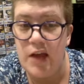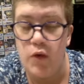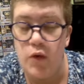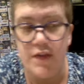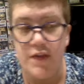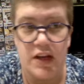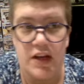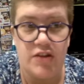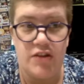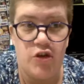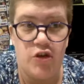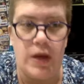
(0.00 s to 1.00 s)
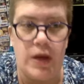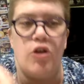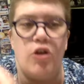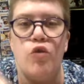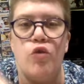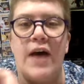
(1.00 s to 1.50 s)
What are they going to do? And
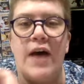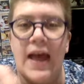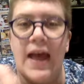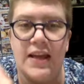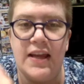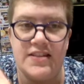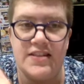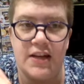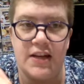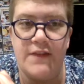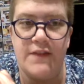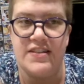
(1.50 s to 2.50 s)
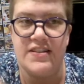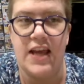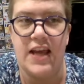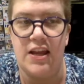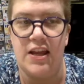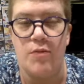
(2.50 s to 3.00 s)
who the heck is going to face
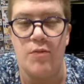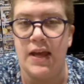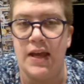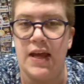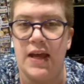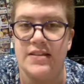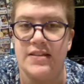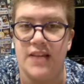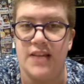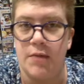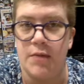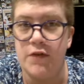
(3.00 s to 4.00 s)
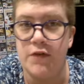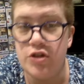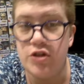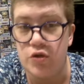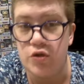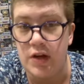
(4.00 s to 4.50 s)
Kenny Omega at
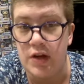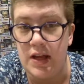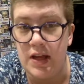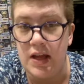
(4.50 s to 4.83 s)
Slammiversary?